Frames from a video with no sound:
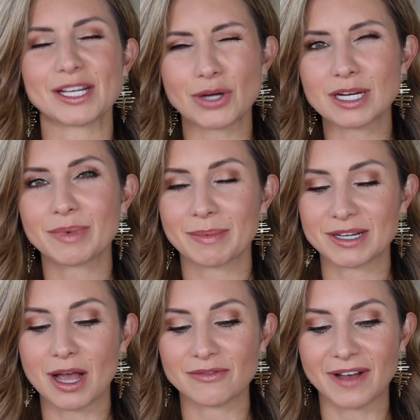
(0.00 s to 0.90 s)
I tried to pick my
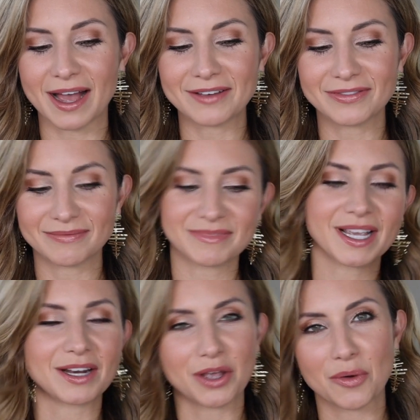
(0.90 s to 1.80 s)
top five to
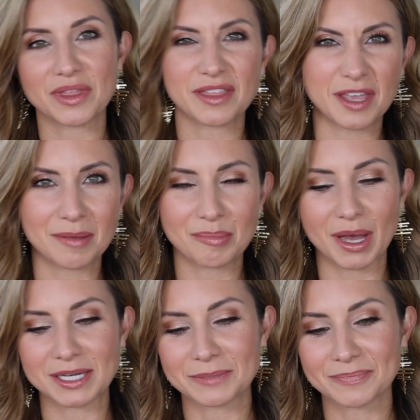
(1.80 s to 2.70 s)
kind of go with the theme,
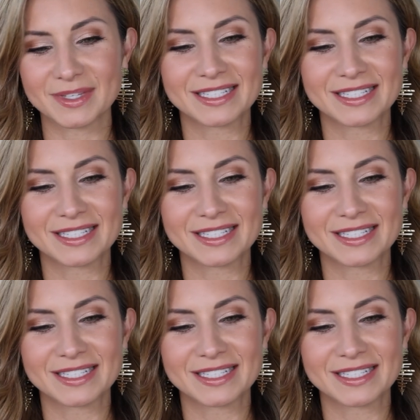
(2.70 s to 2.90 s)
but